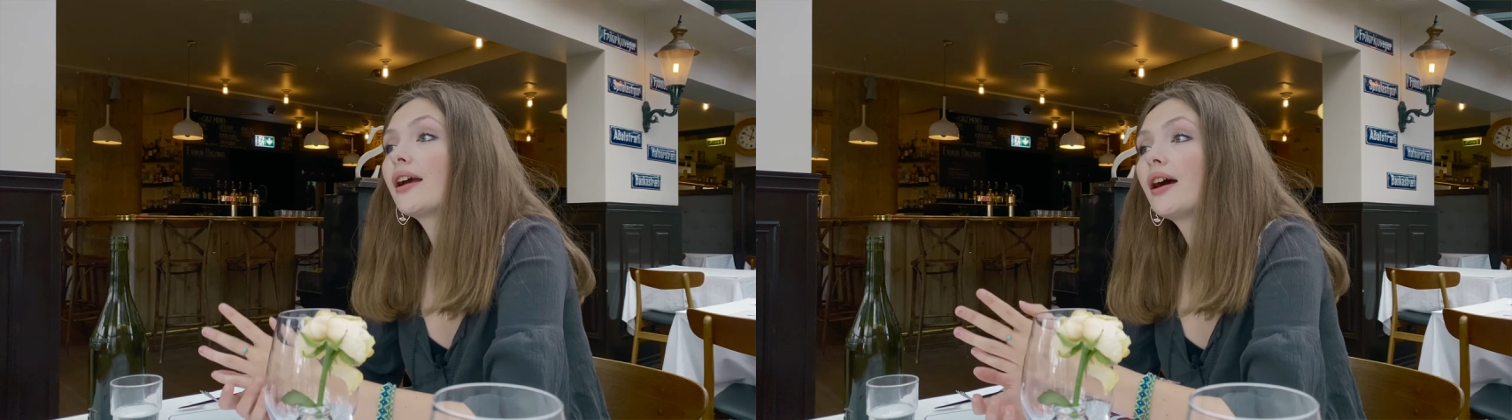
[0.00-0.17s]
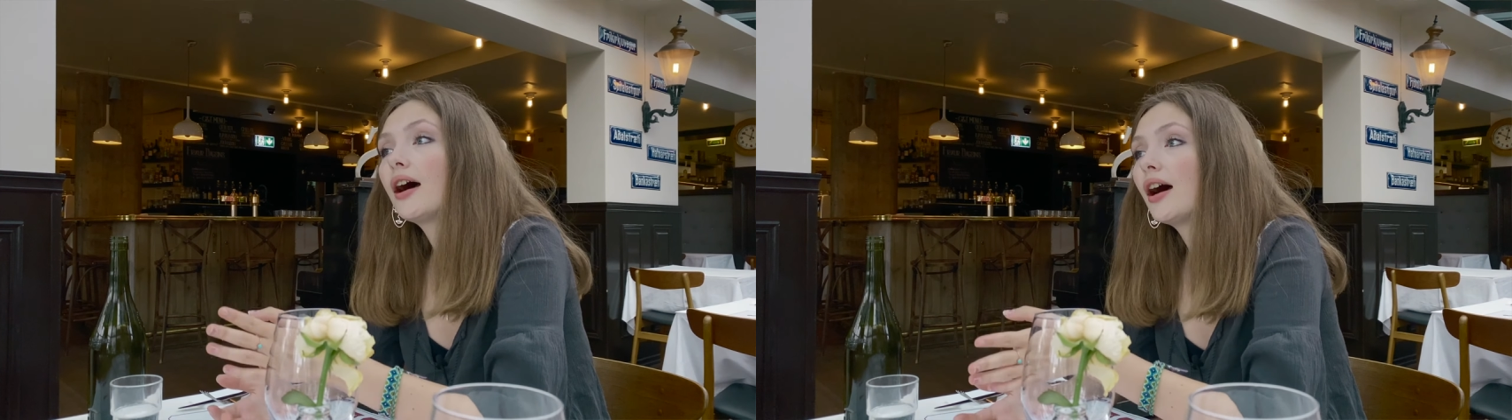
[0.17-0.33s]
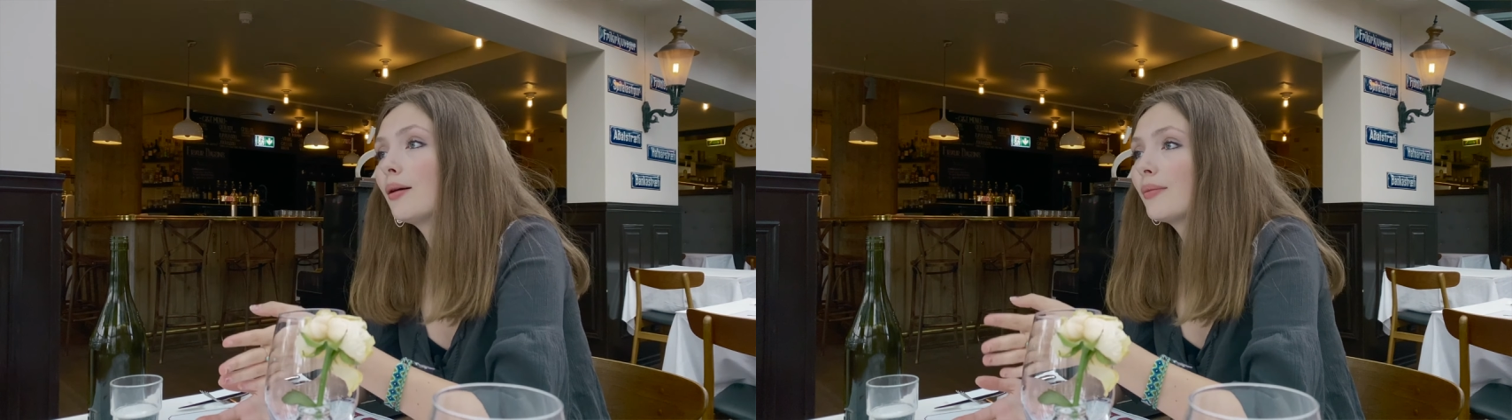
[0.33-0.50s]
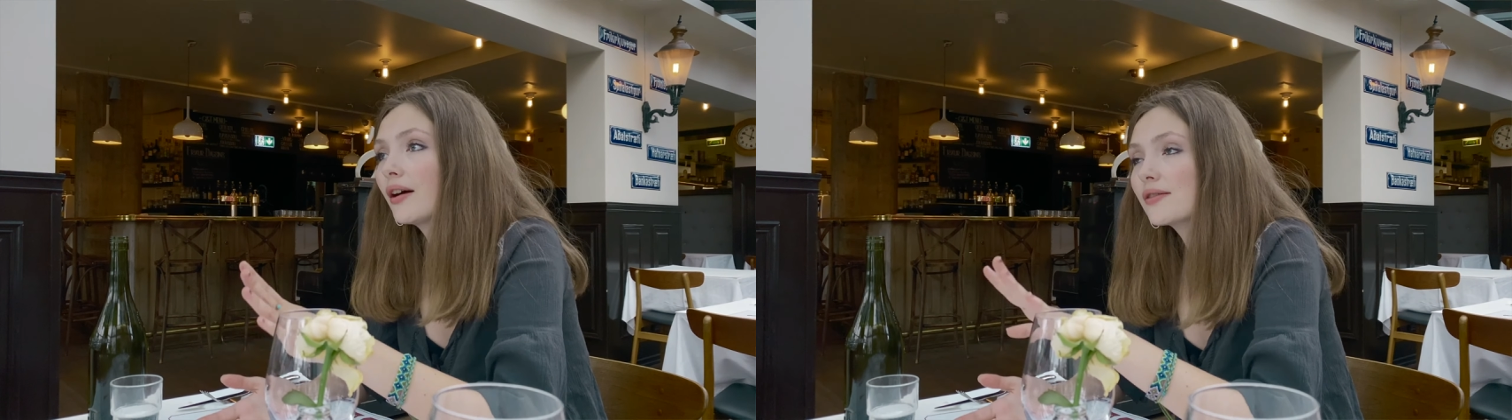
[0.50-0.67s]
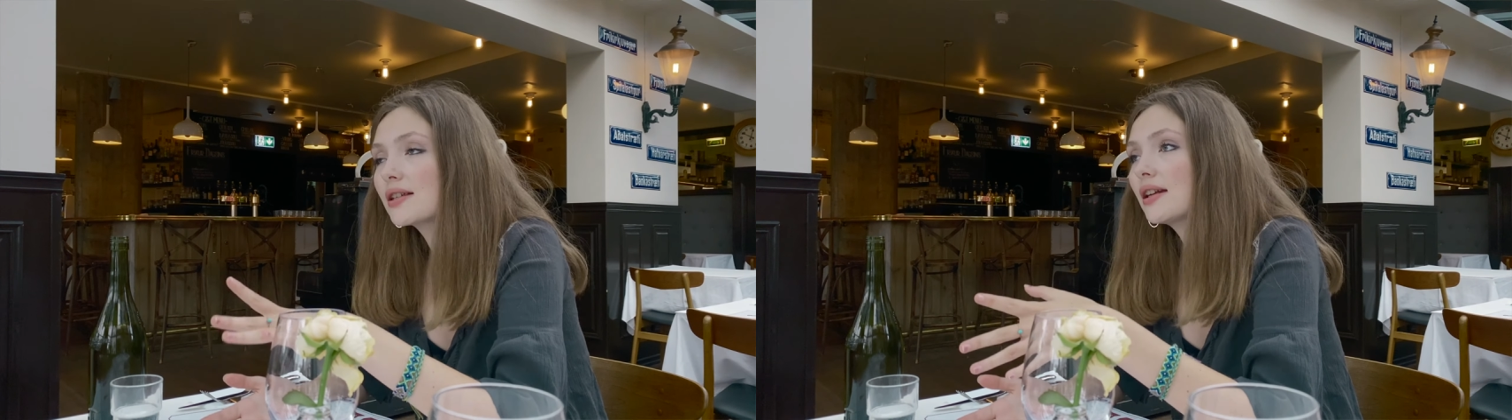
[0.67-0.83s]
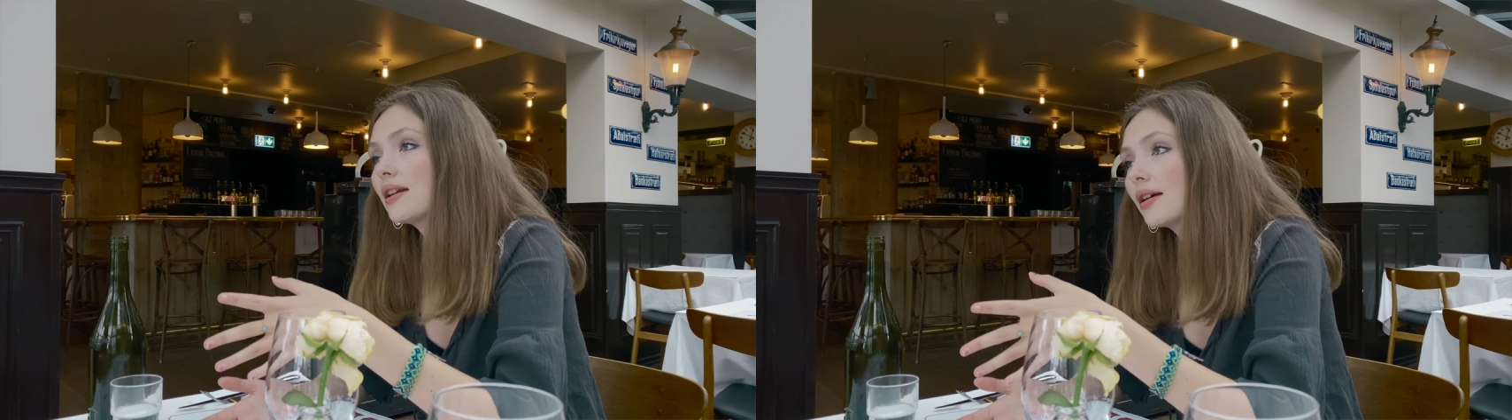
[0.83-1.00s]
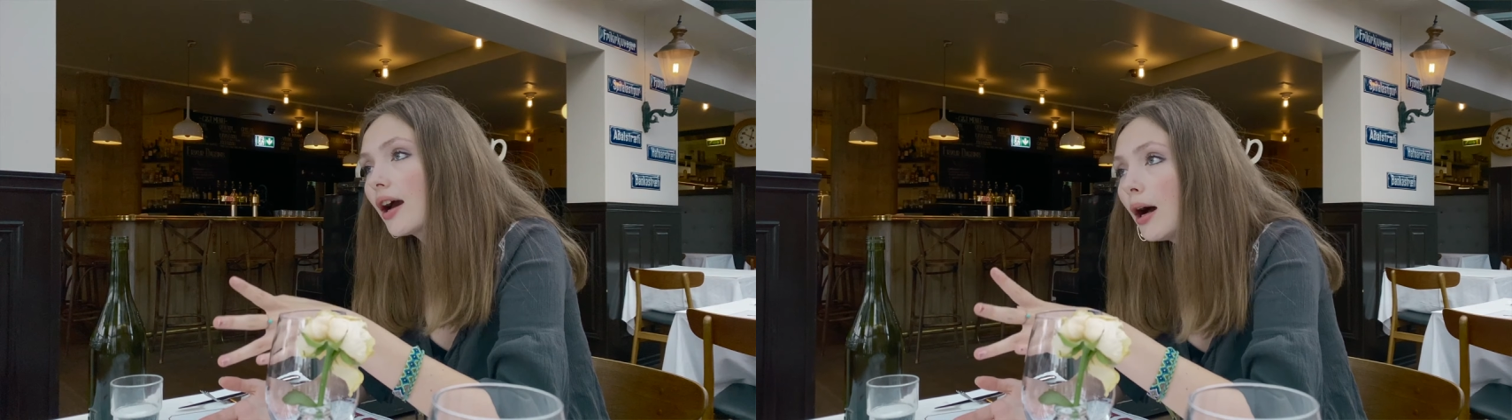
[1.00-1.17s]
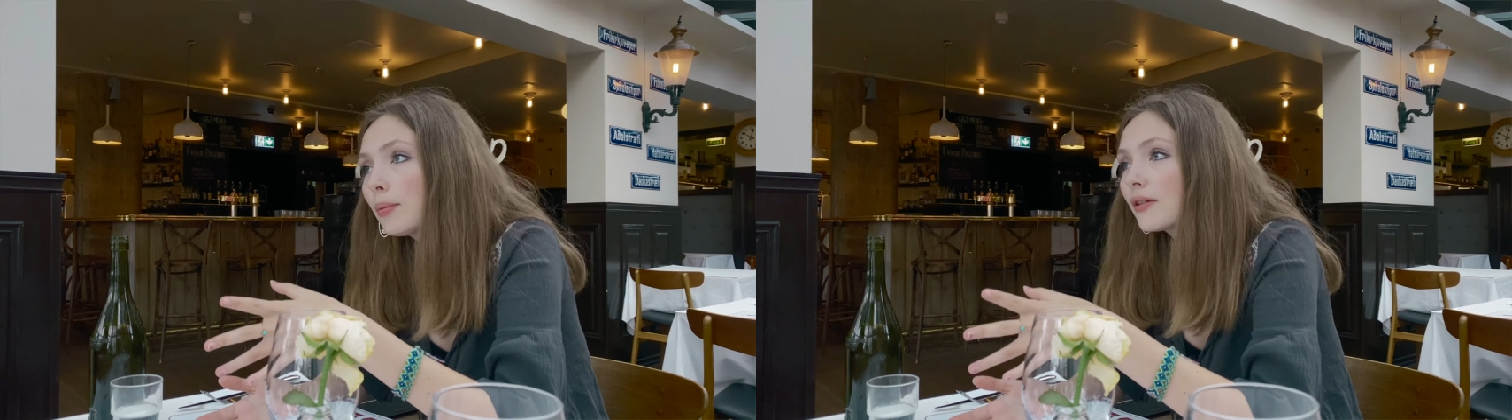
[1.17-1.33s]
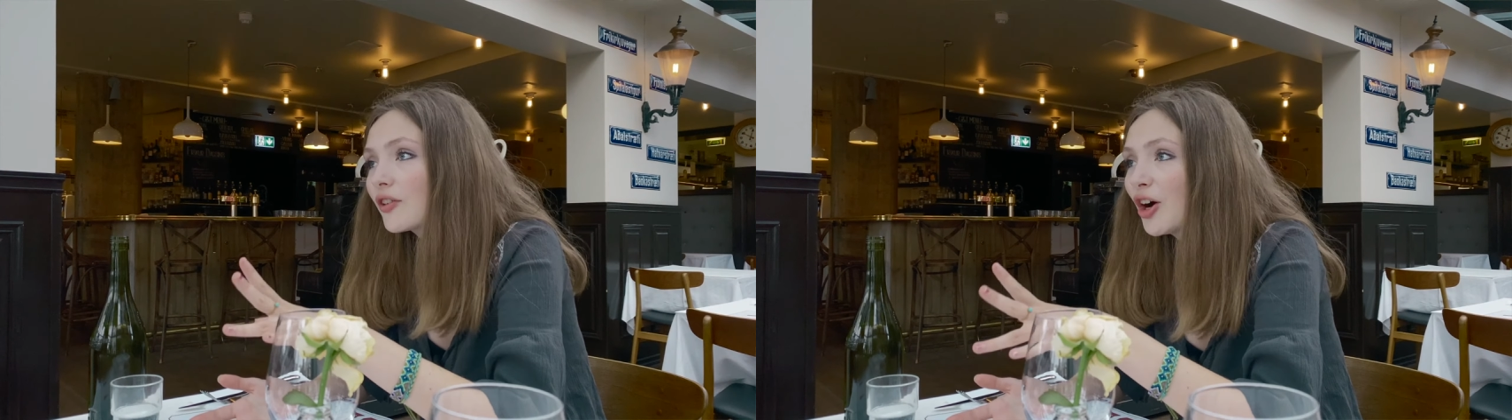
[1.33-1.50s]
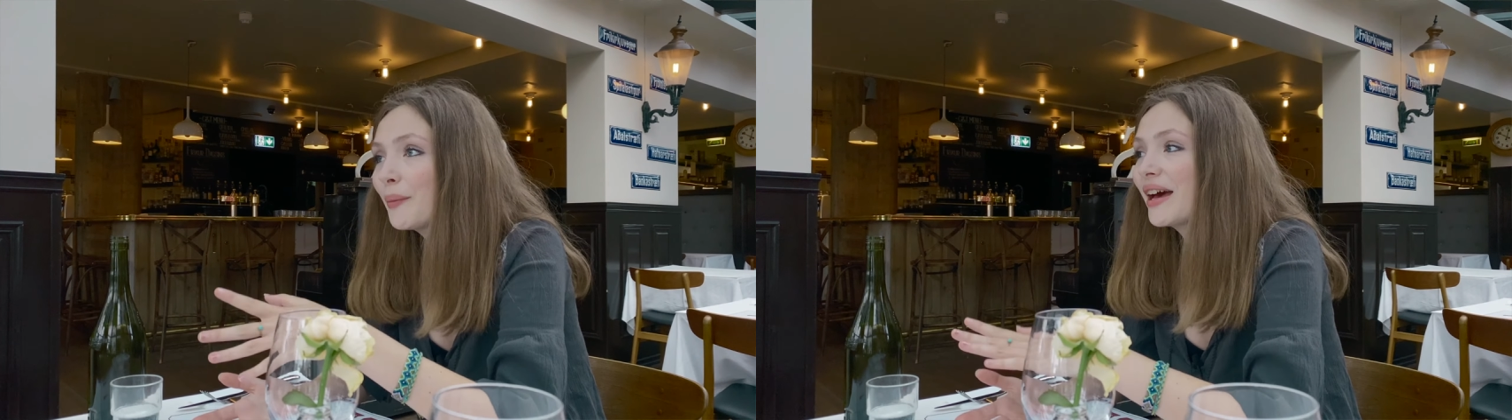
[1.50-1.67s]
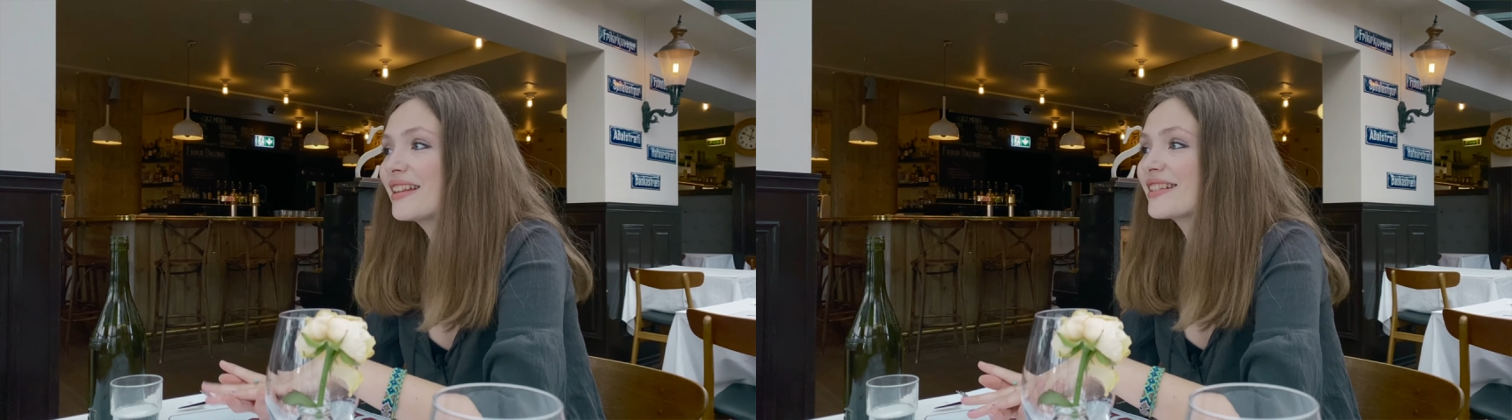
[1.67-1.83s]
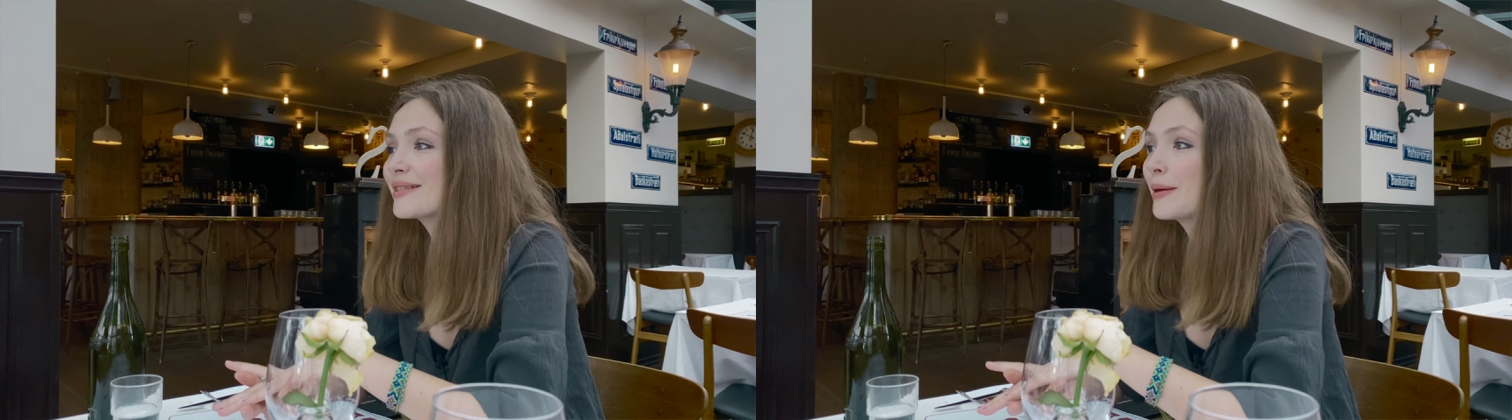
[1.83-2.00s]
I've seen in a couple of comments,